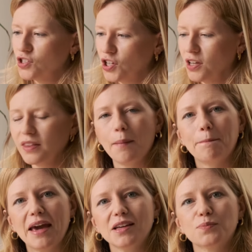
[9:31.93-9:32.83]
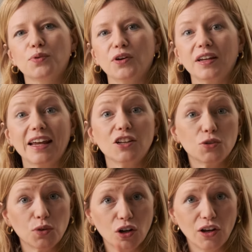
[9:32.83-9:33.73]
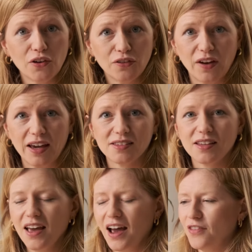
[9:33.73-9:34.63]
turn that base point into a clock face